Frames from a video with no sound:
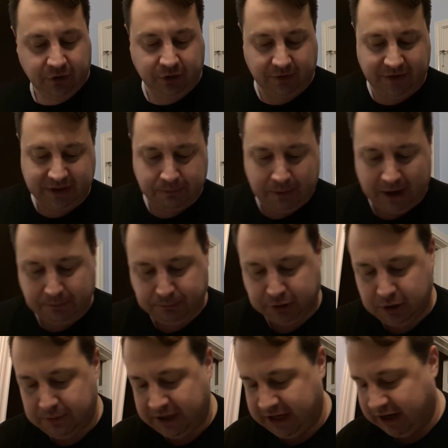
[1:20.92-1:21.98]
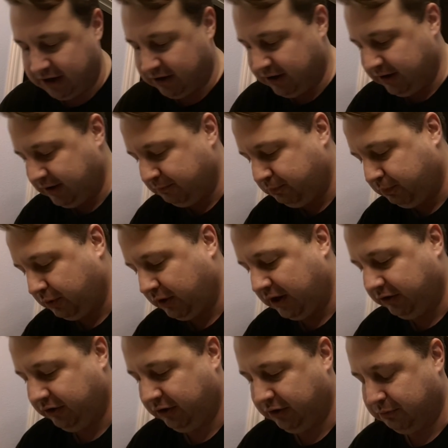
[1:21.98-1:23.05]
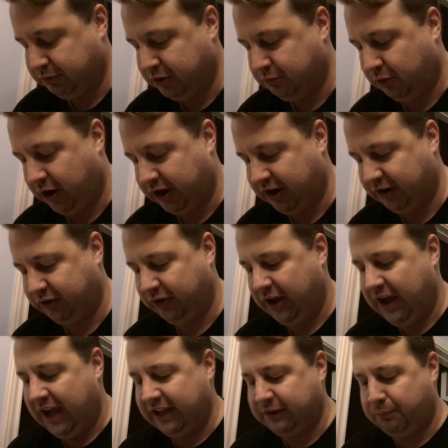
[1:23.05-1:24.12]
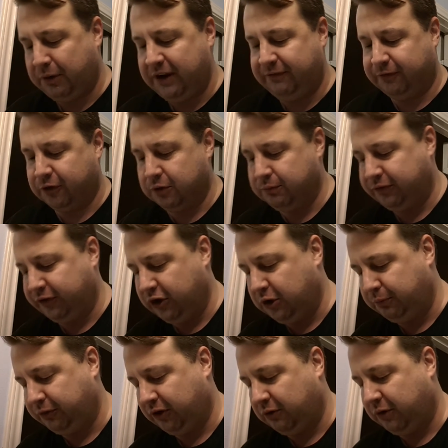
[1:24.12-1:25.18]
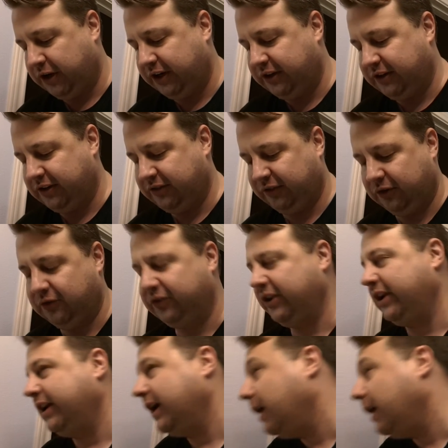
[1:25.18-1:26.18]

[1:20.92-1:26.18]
So I've had the puck blooming here out a little of the bloom waters. It's a pretty firm soap, so I wanted to just loosen it